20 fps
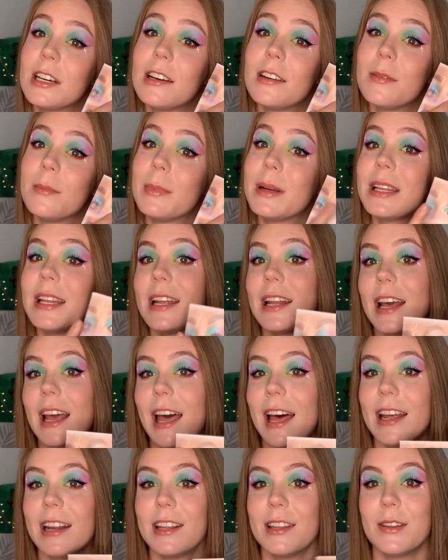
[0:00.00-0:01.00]
but then I
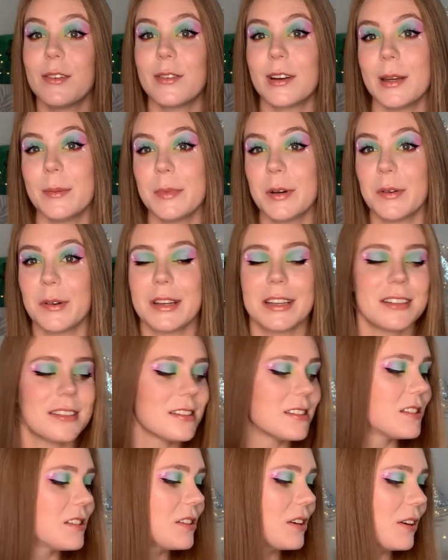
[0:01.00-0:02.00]
added the rainbow in,
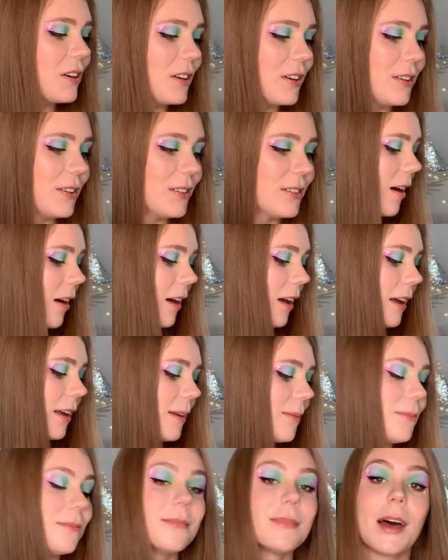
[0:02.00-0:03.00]
so
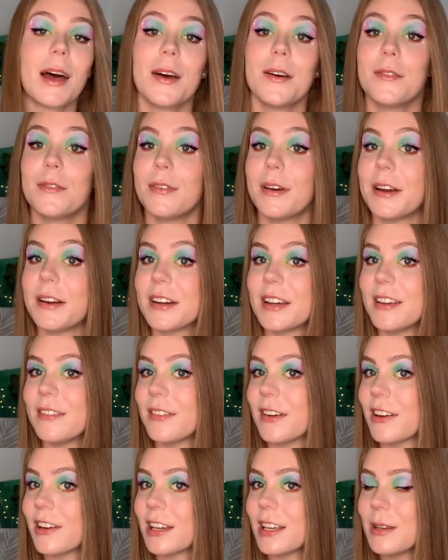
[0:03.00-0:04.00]
I'm very,
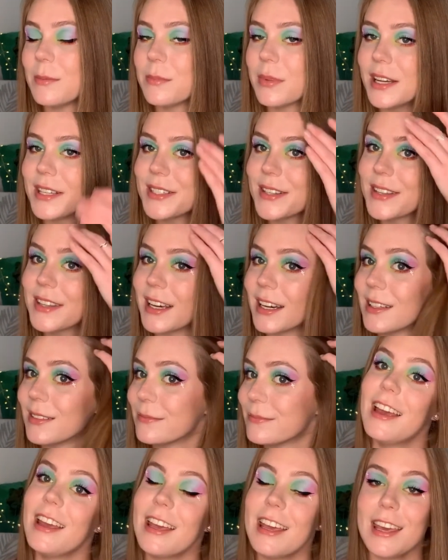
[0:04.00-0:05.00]
very impressed with that.
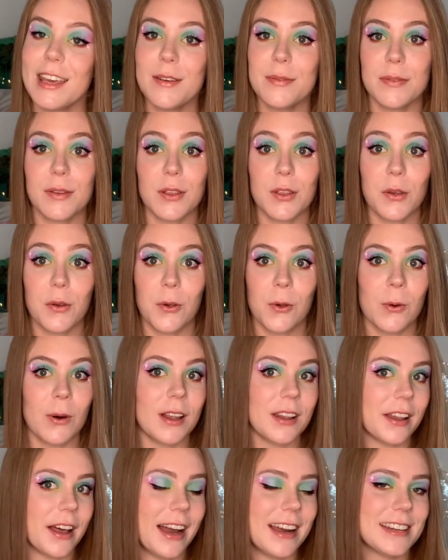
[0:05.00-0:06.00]
If you
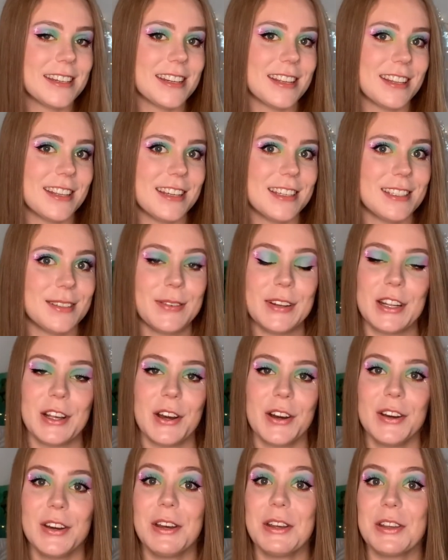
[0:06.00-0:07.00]
liked this video,
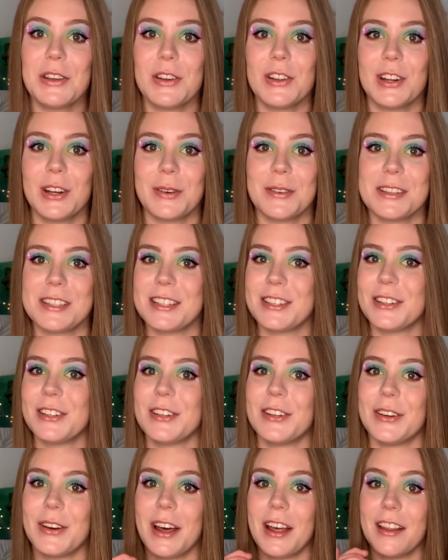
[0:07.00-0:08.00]
you know what to
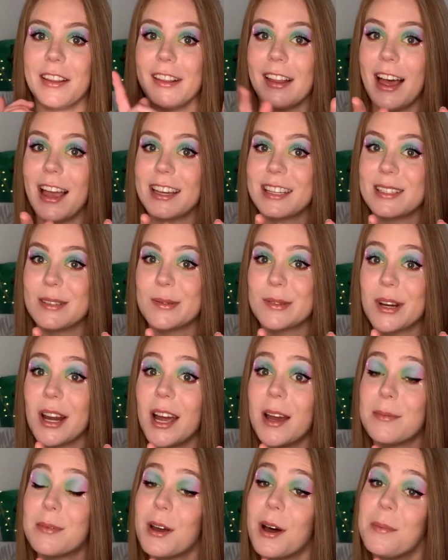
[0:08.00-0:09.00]
do. Like,
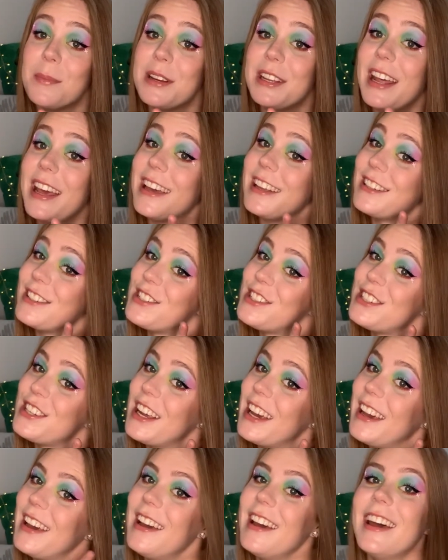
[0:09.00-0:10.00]
subscribe, comment, and
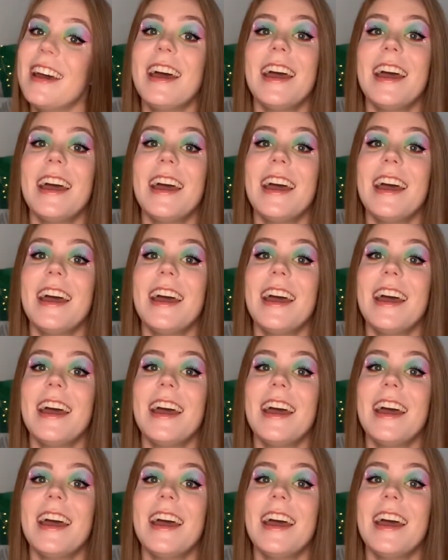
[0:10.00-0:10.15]
share.